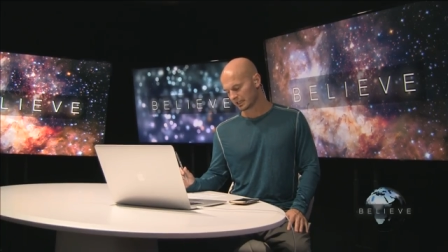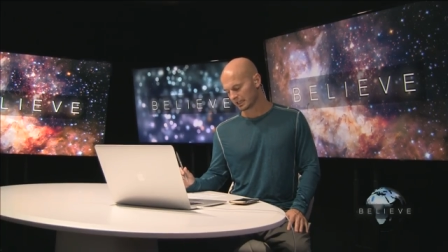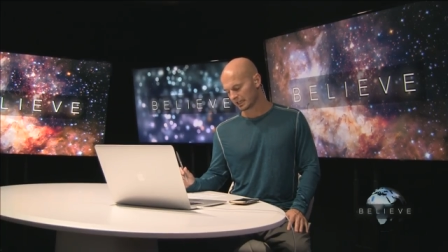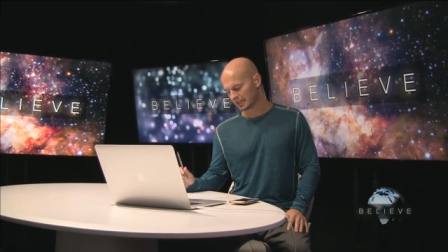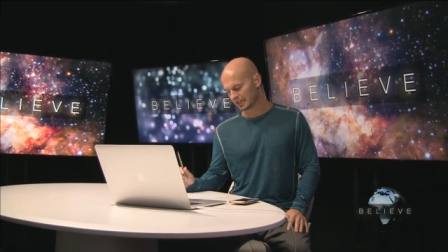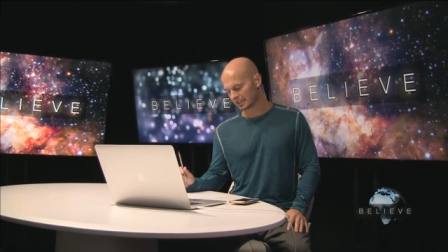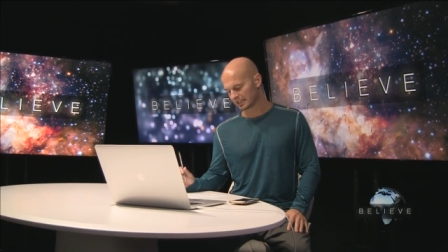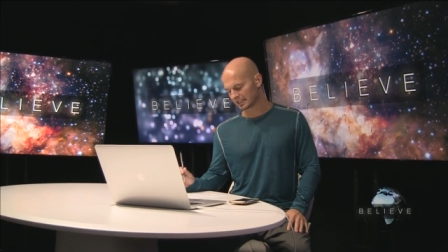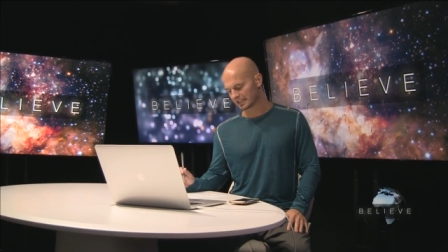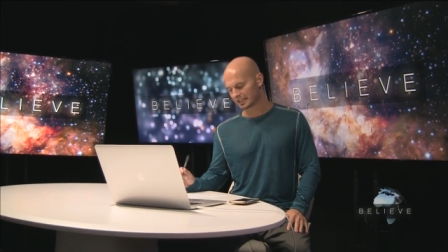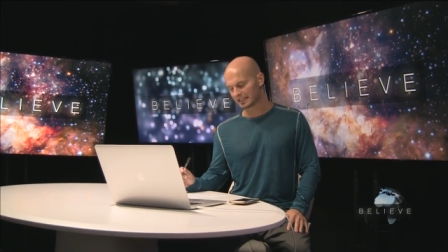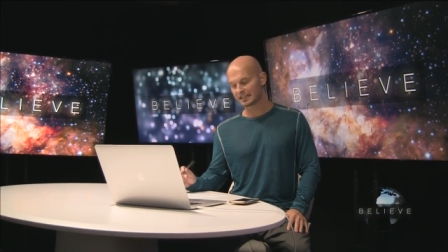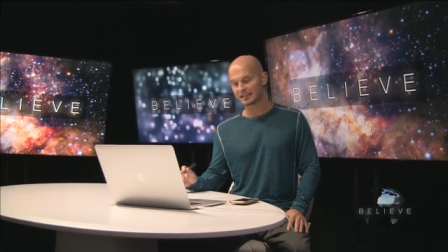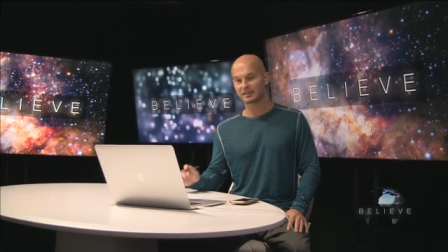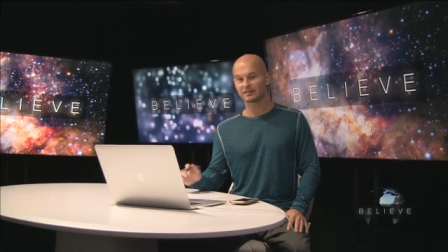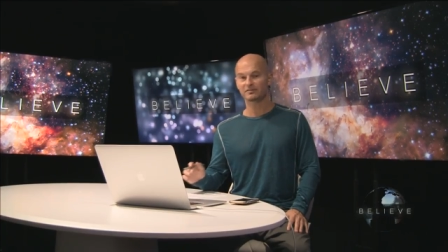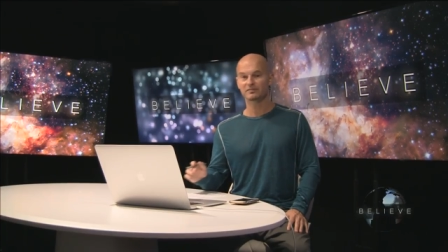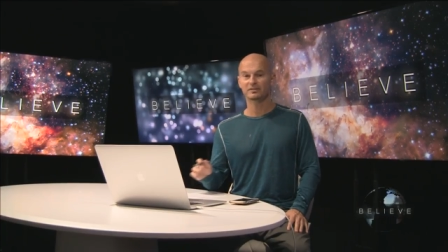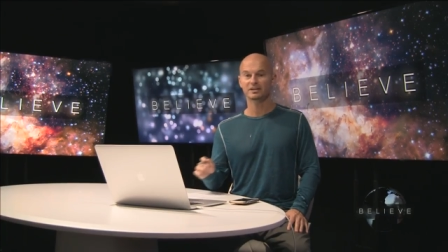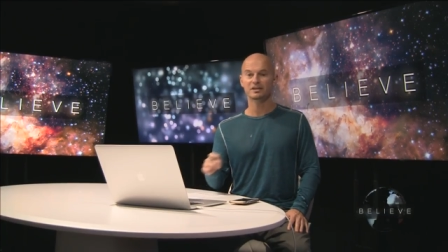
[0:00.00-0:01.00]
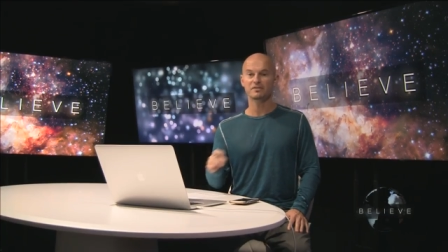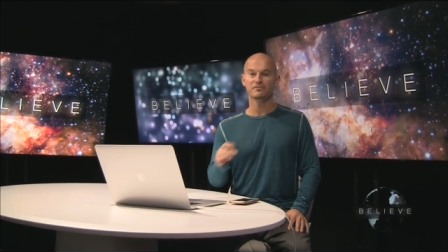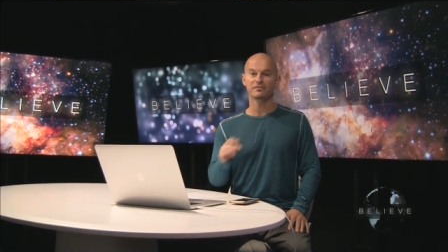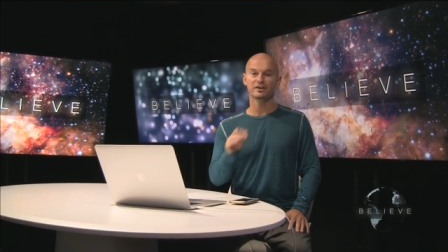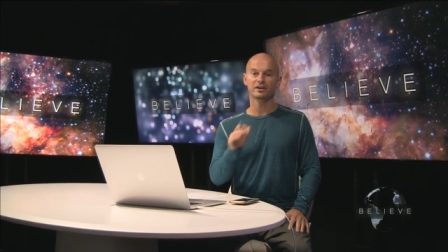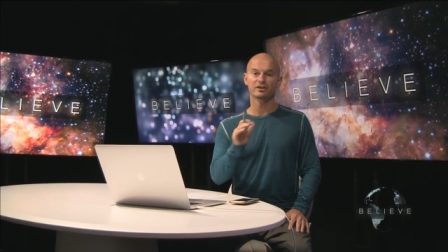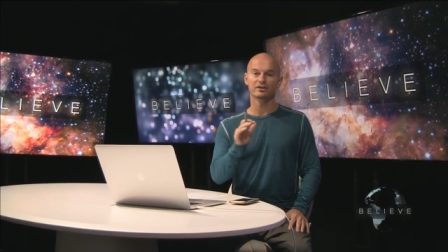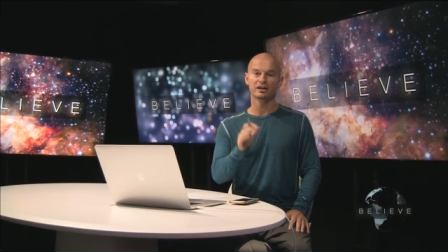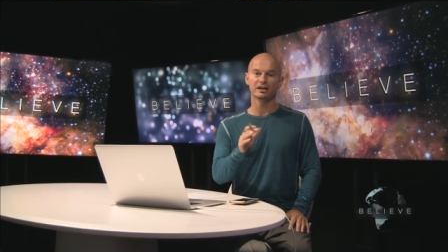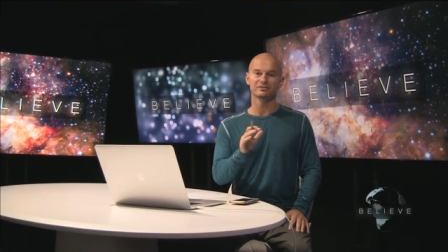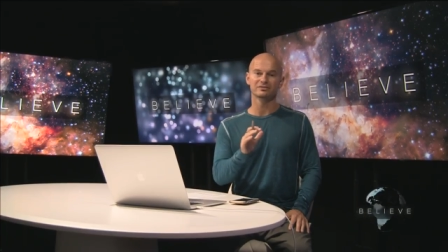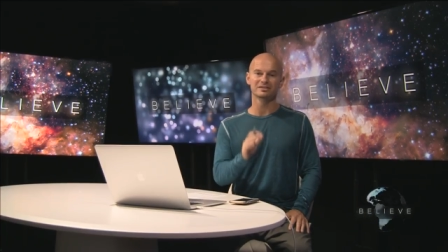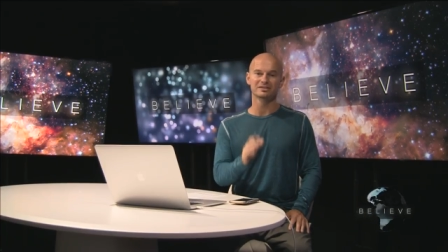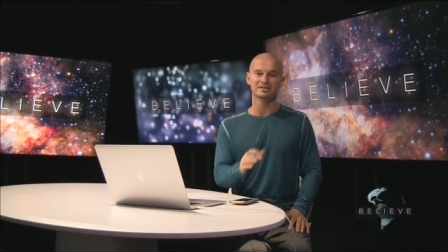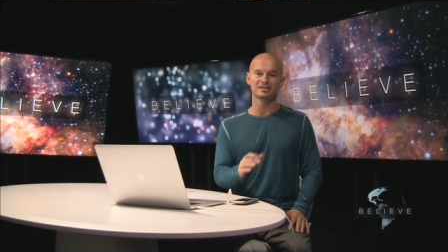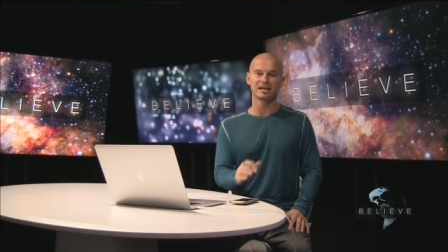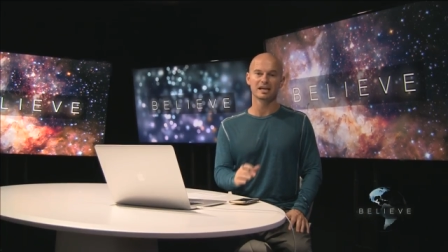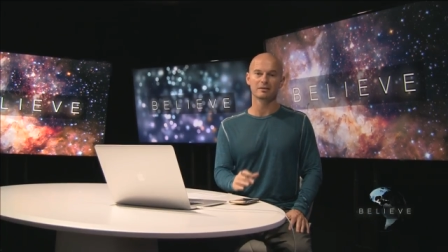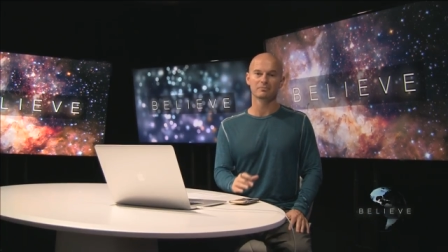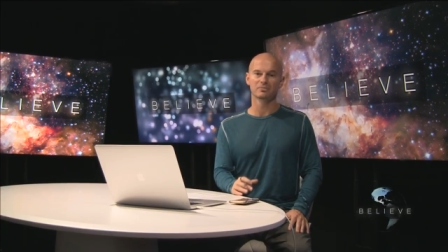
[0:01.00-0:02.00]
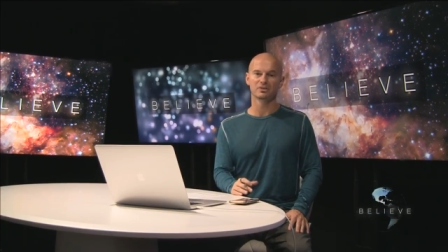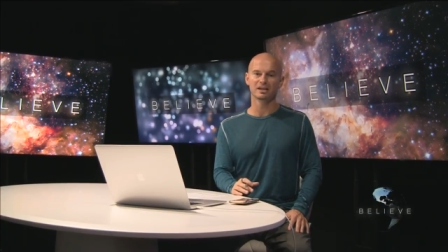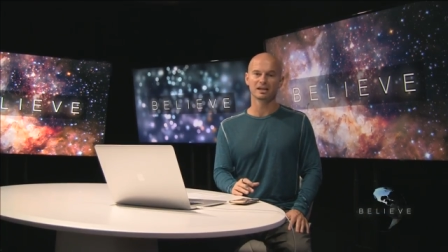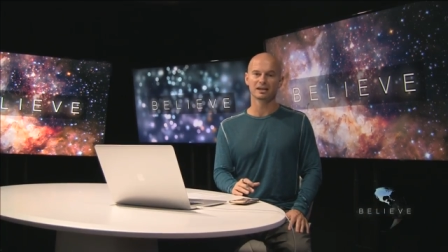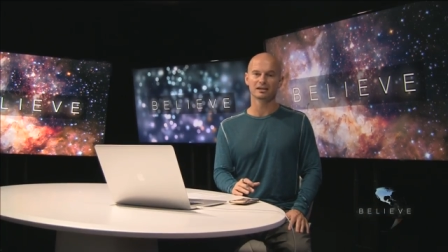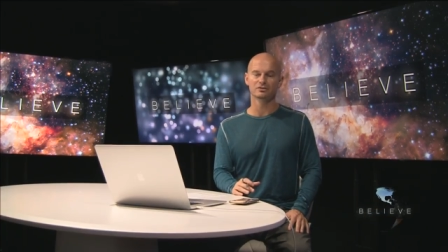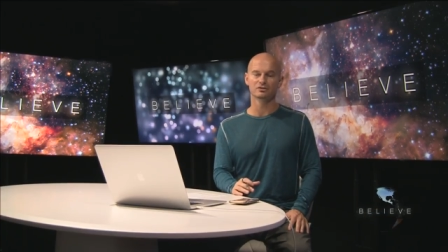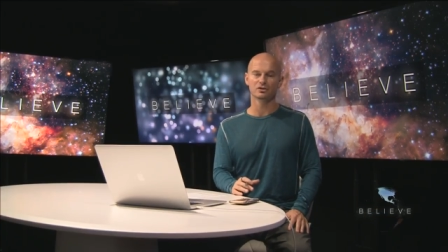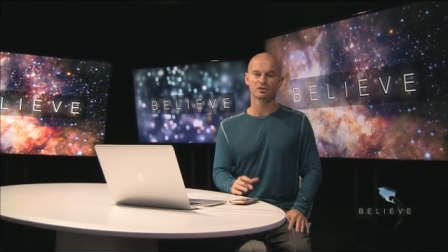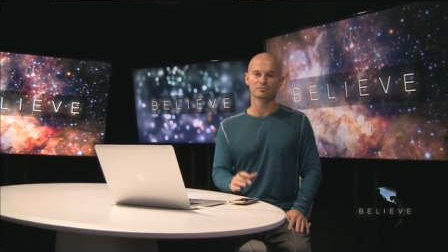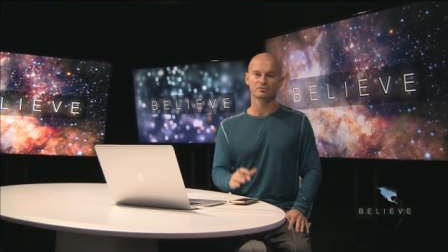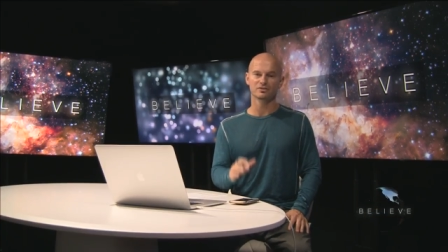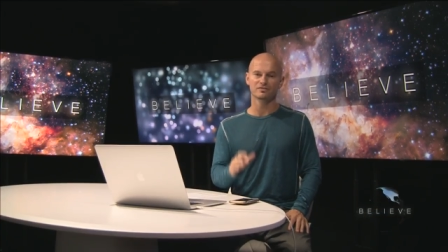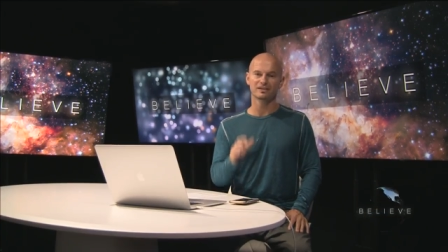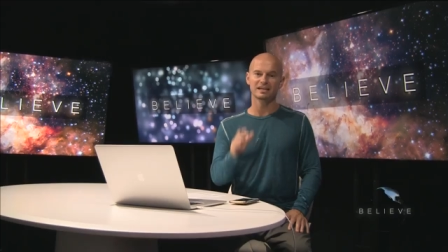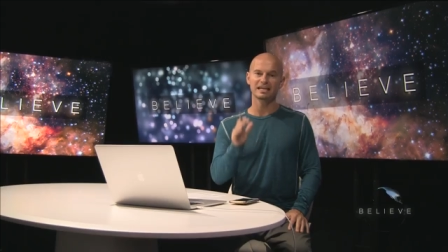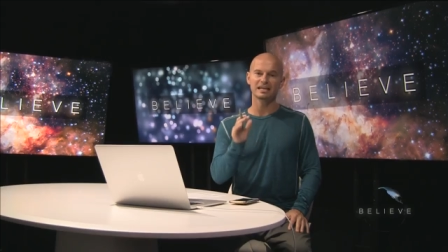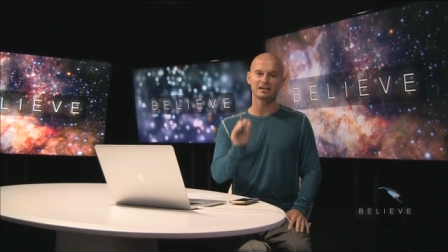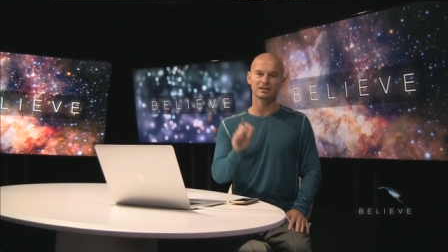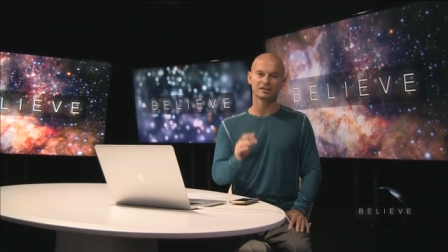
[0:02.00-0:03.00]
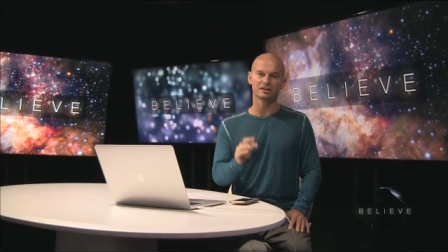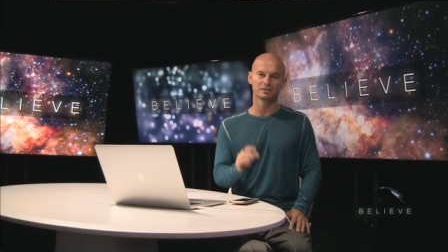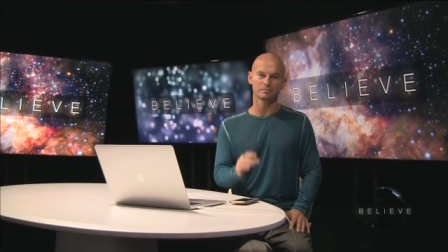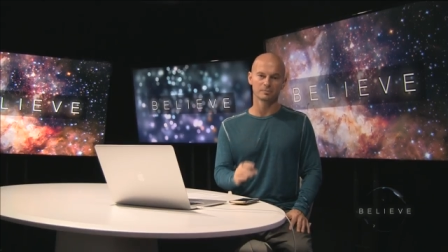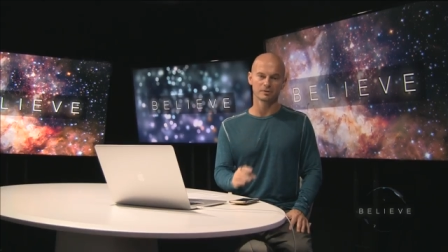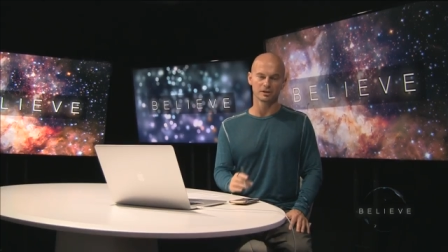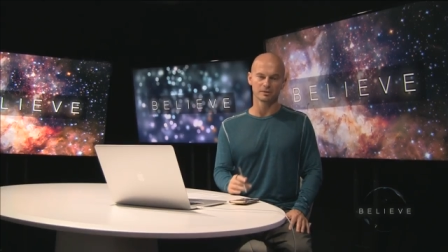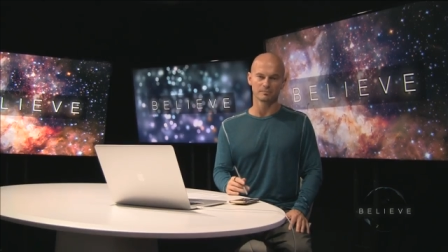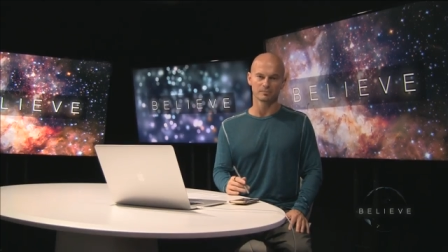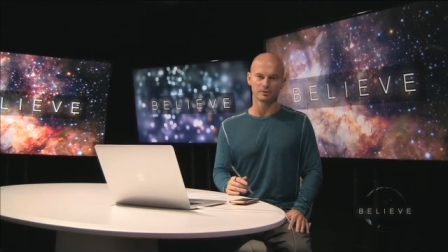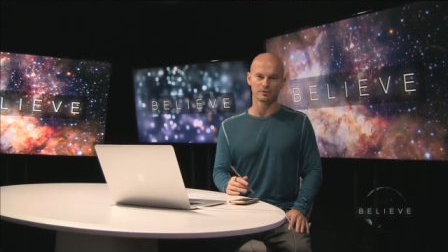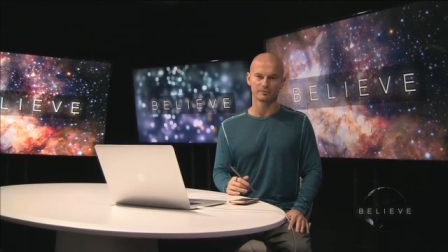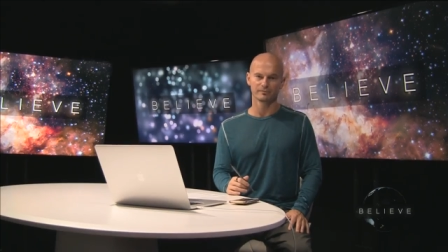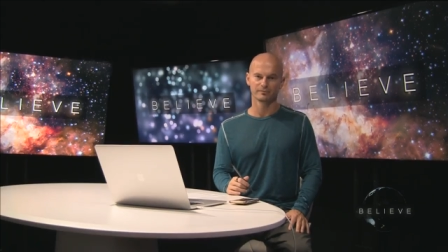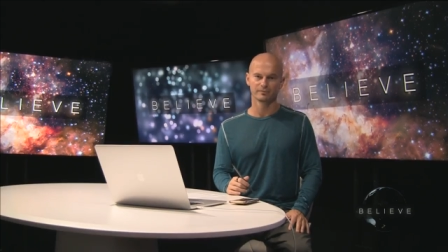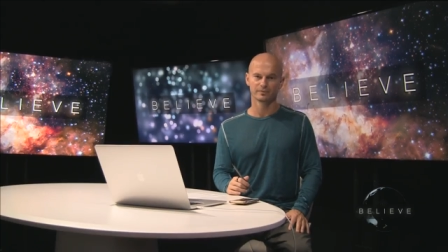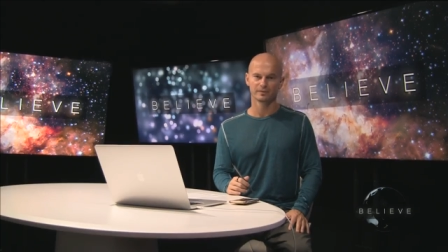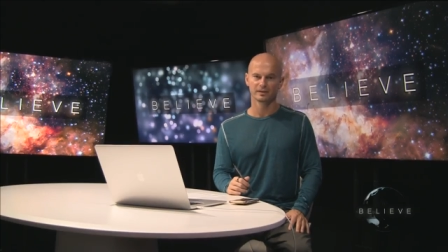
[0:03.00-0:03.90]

And he, he figured out the same thing in terms of healing people,